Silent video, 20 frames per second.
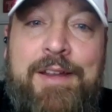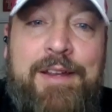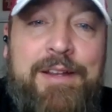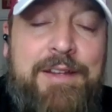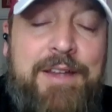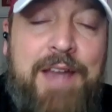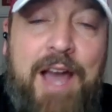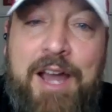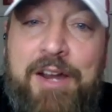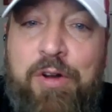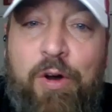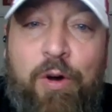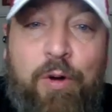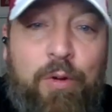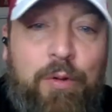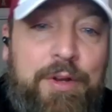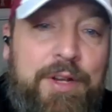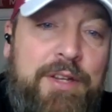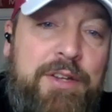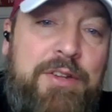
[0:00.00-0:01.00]
got
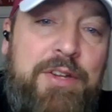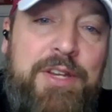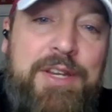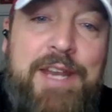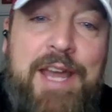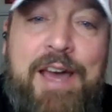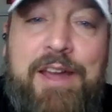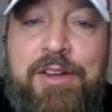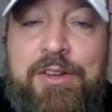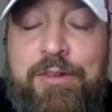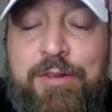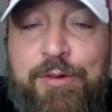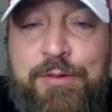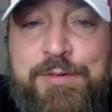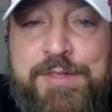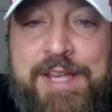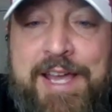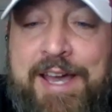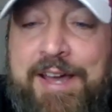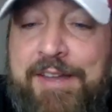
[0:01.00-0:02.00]
cold and could not
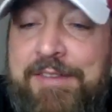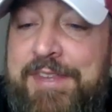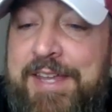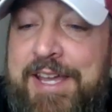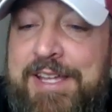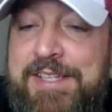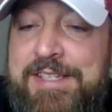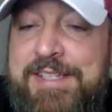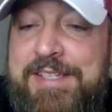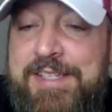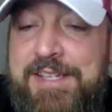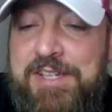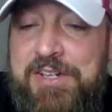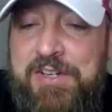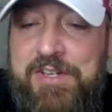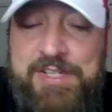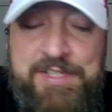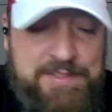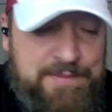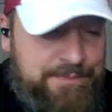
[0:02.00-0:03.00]
close out that
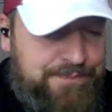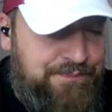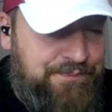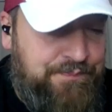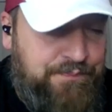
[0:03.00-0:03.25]
series.